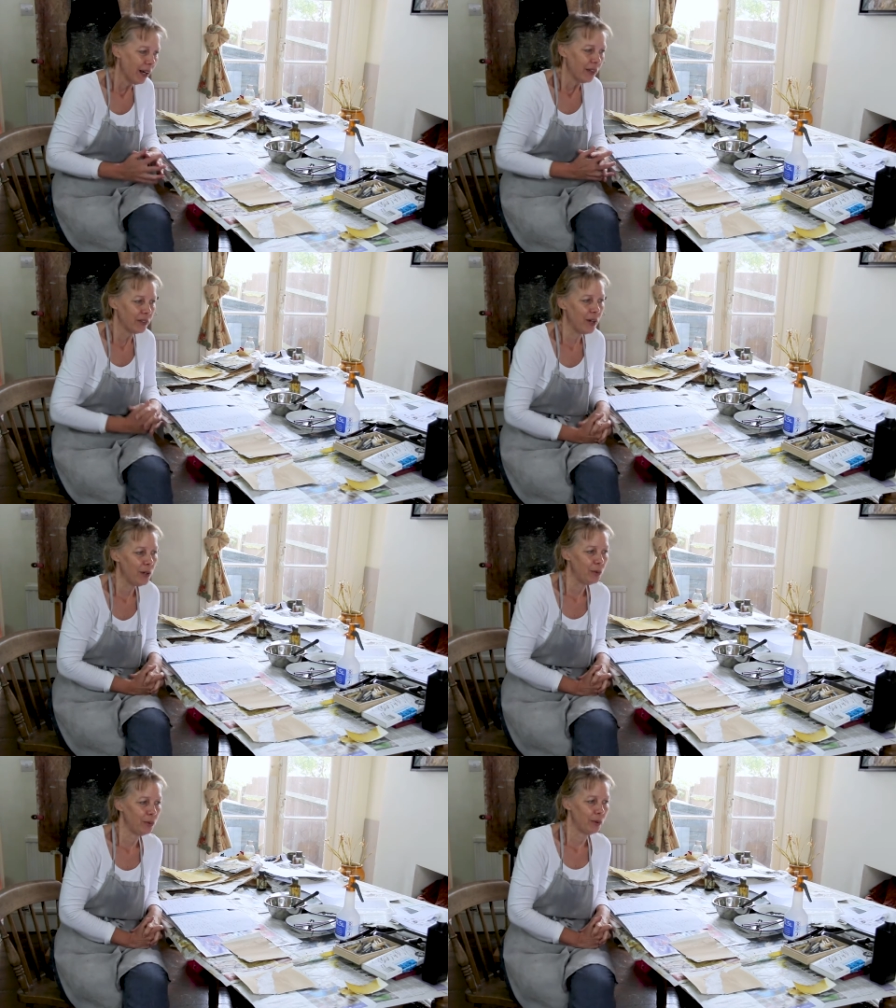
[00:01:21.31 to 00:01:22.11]

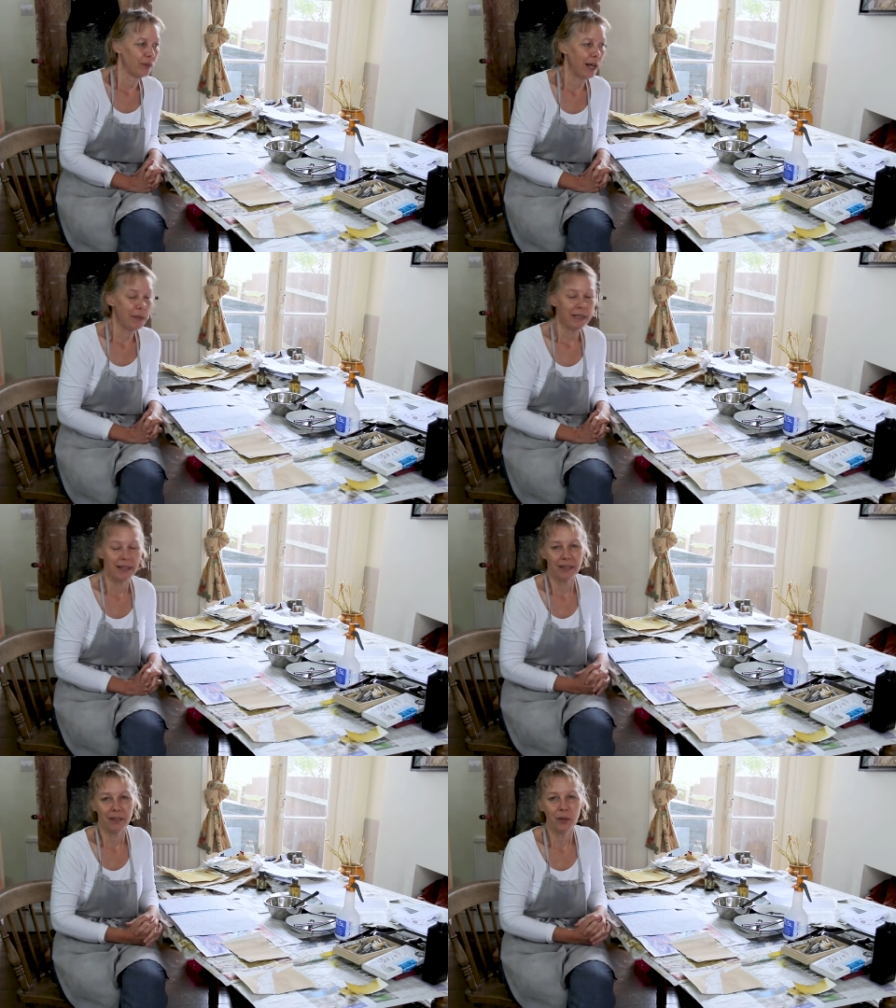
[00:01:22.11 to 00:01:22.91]
So I
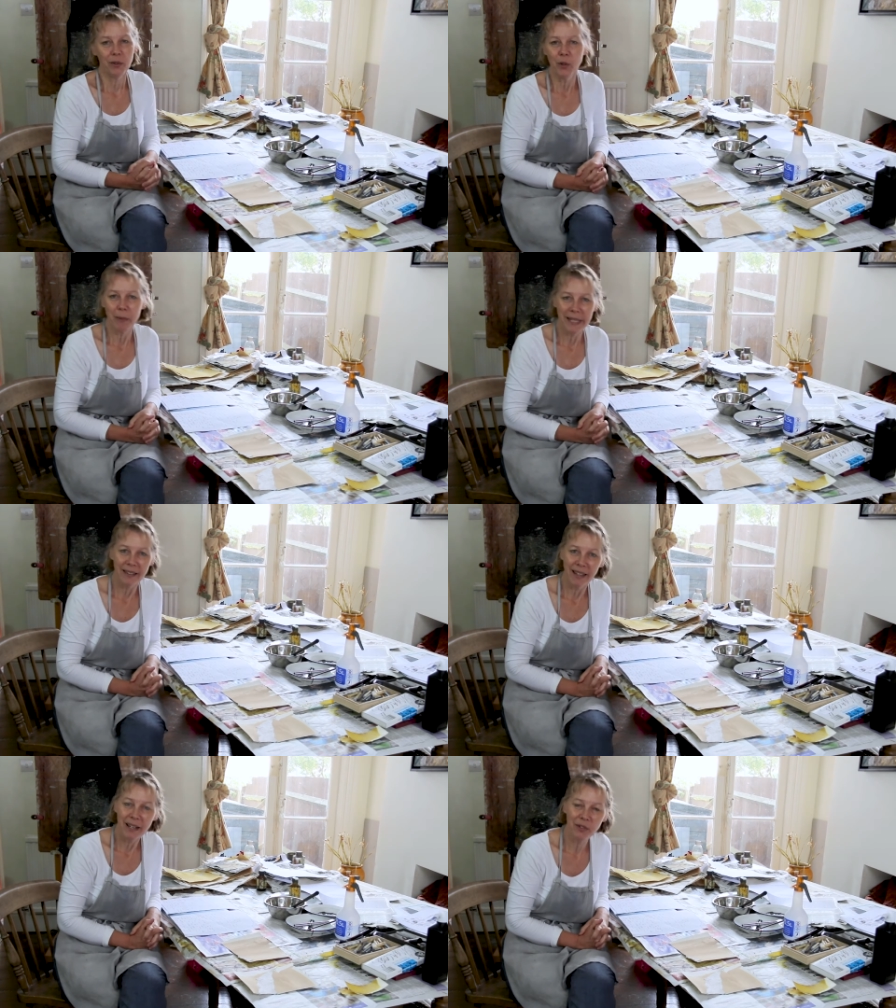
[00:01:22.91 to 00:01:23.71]
mean, you're normally in
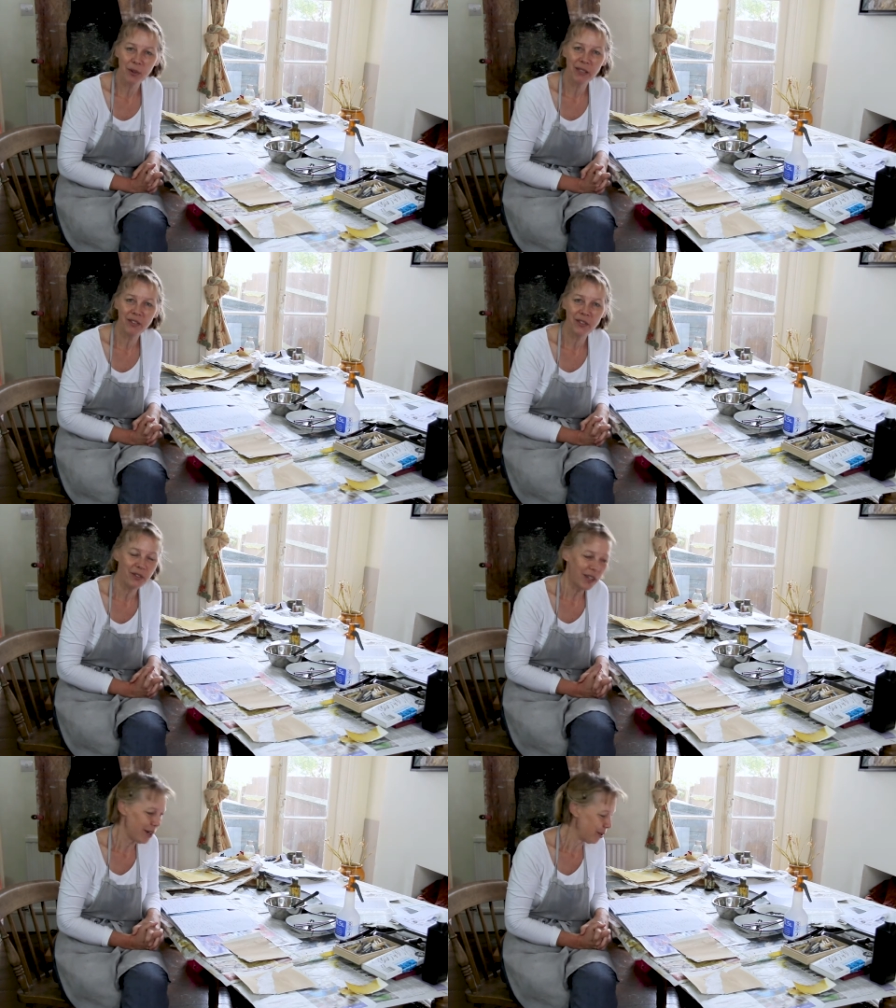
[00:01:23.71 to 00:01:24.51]
the life drawing
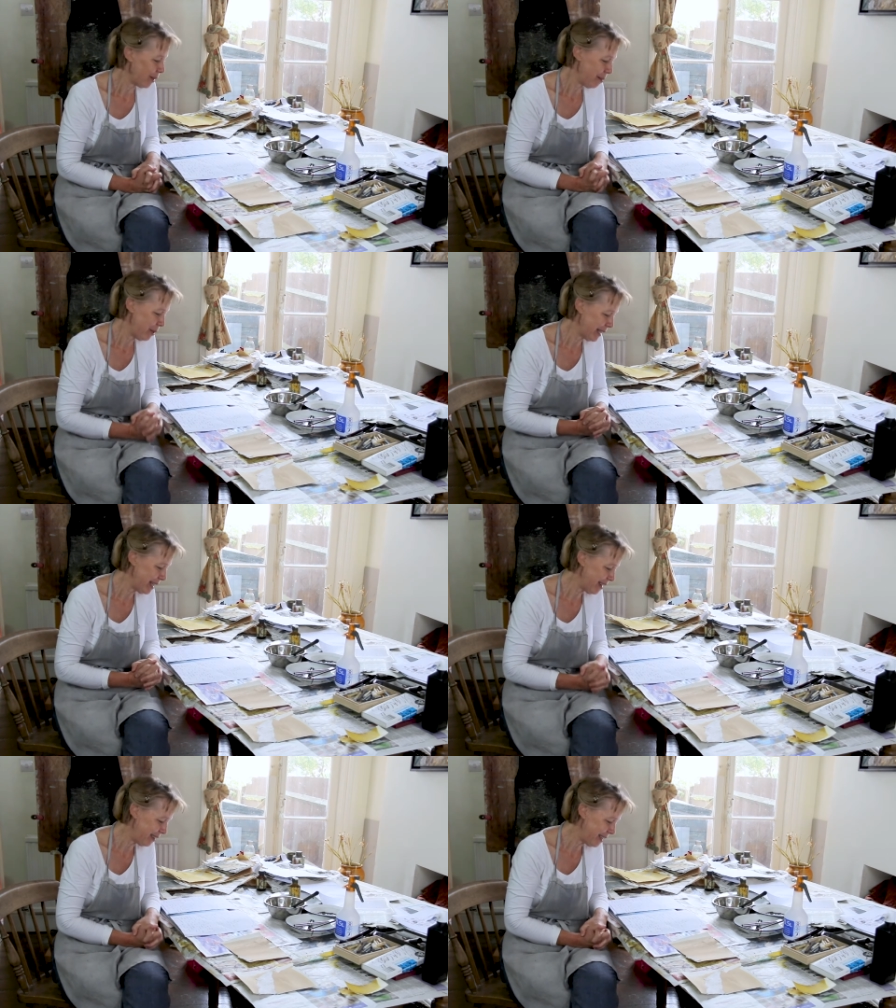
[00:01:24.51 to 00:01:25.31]
studio. I'm
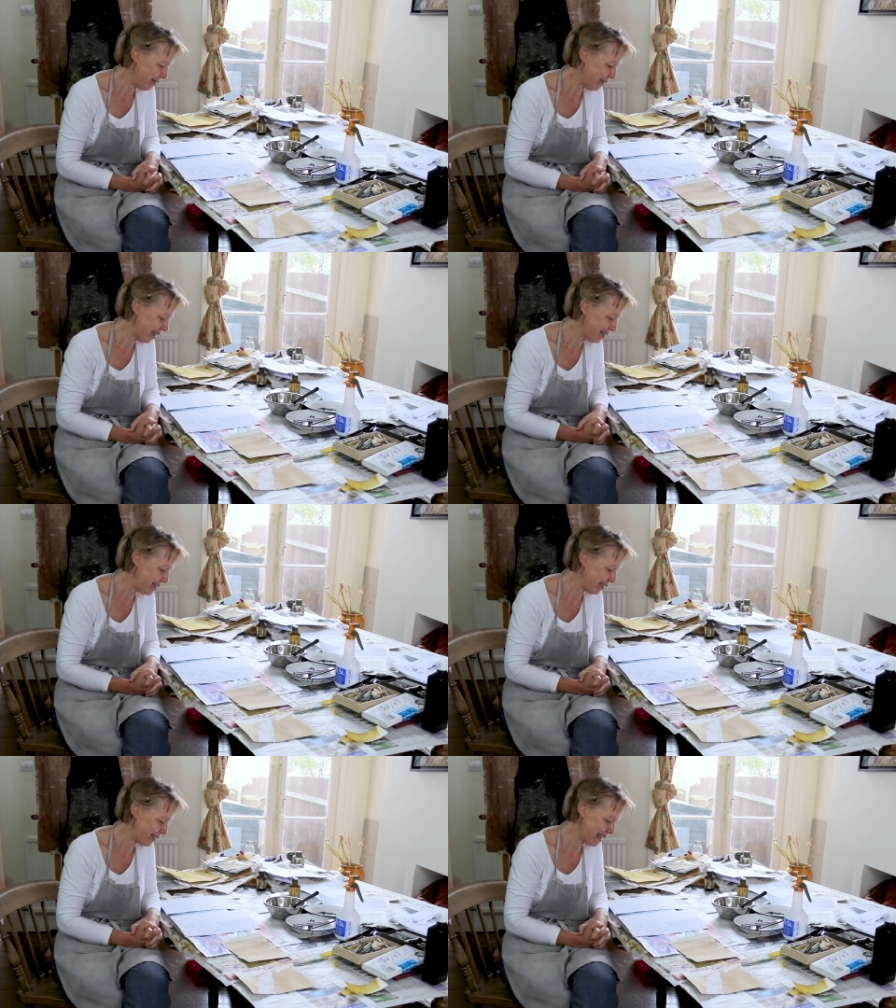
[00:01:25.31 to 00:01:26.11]
looking at the
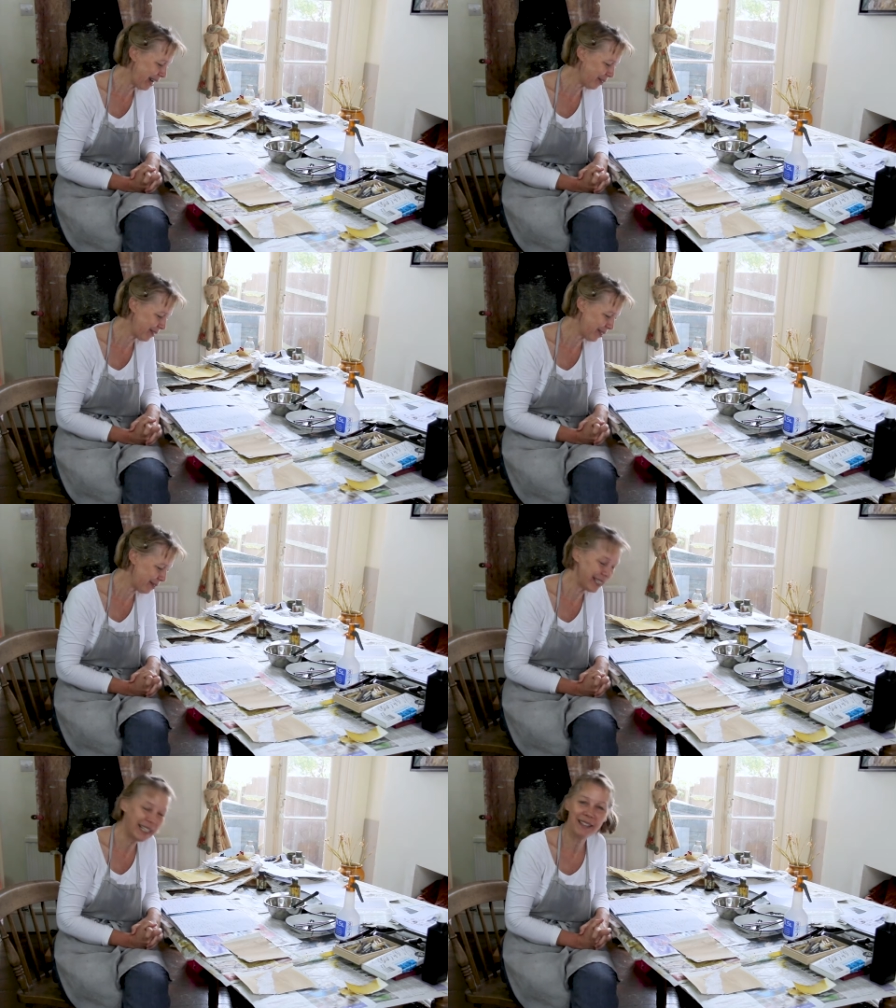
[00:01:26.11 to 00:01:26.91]
advantages and how to sort
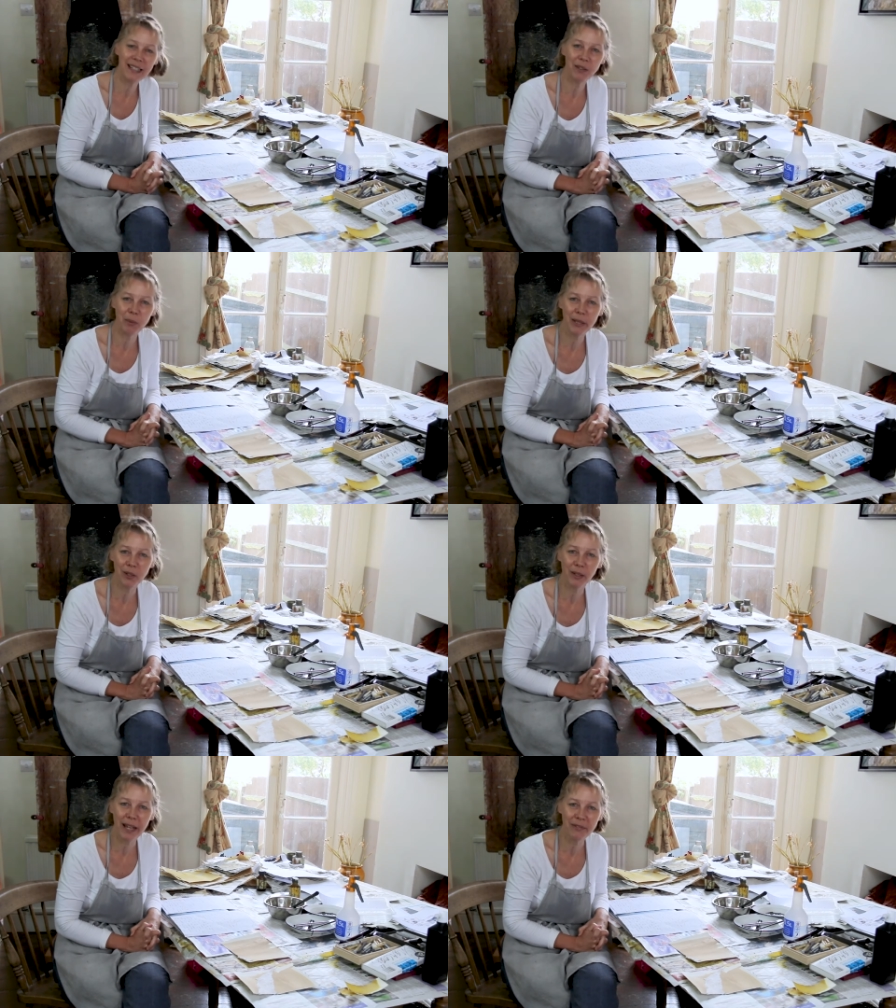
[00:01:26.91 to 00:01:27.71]
of link it in with
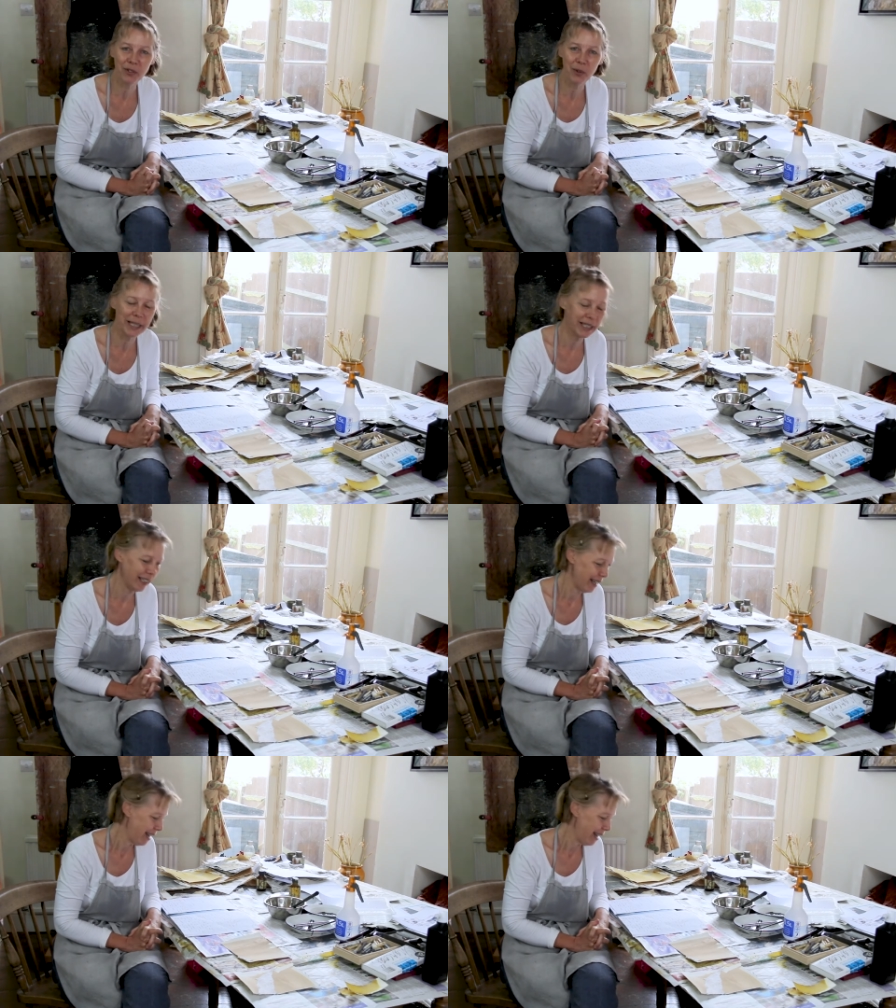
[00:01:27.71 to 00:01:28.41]
your life drawing.